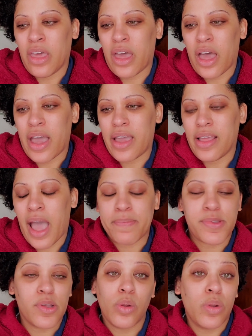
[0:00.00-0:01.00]
I
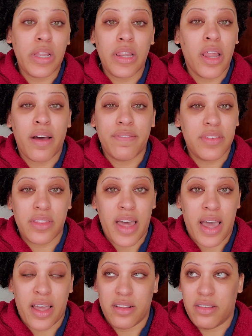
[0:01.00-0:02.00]
absolutely loved
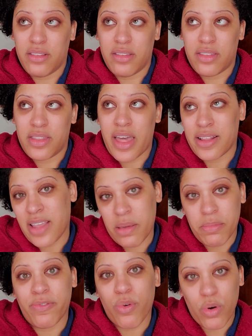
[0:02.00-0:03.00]
that day
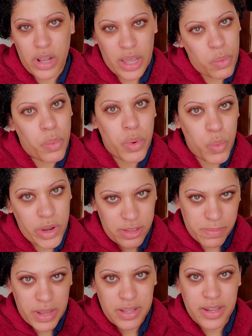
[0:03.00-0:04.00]
before, like when we
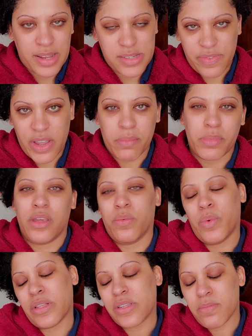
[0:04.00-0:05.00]
spent it as a family
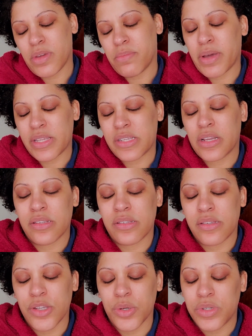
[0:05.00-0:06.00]
and went to meet my
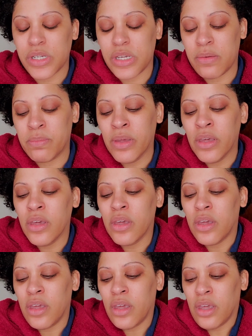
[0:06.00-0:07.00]
son's new team.
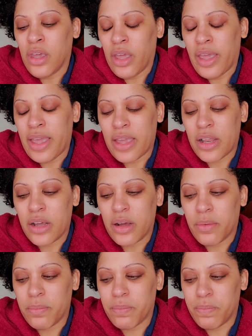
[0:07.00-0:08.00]
And I
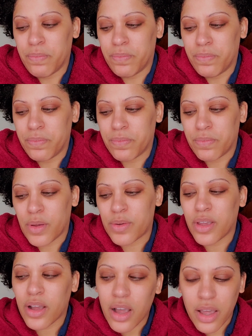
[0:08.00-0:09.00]

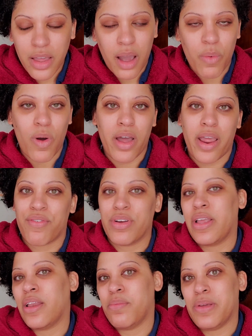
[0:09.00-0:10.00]
was like, I want every
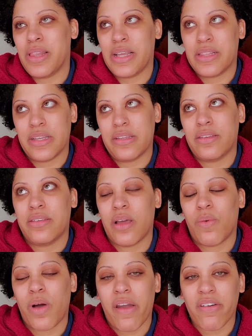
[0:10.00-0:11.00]
day to be like this.
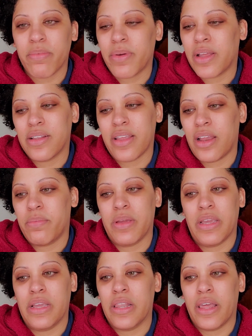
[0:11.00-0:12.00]
I want every day to
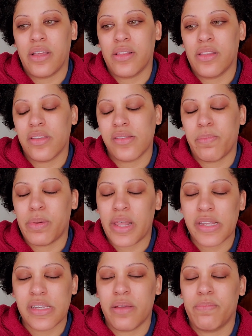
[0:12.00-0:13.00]
be like this
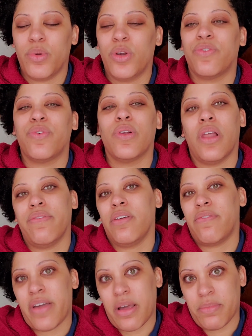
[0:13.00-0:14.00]
pleasant, beautiful, loving
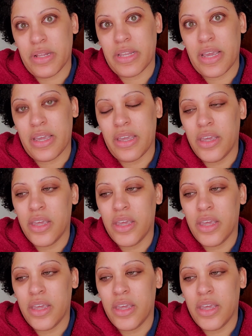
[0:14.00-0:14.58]
family day.